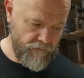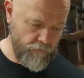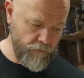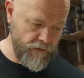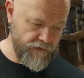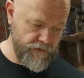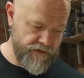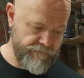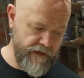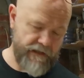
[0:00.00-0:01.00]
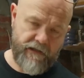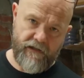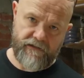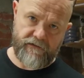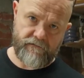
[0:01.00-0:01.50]
What we're going to do is make a
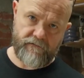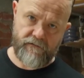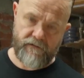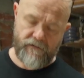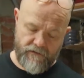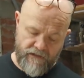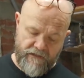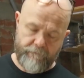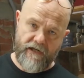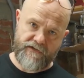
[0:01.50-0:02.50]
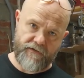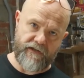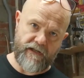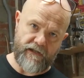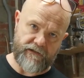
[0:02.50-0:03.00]
cut, measure
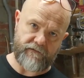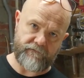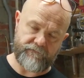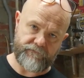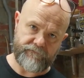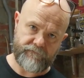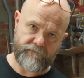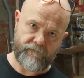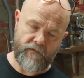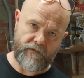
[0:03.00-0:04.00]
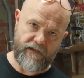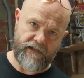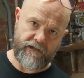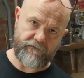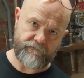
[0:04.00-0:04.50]
the cut.
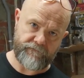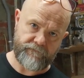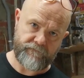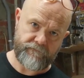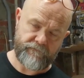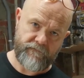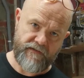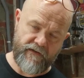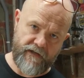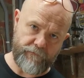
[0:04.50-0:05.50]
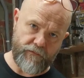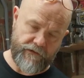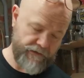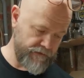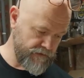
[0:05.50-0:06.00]
Okay, it's very
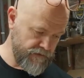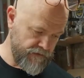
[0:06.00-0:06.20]
important.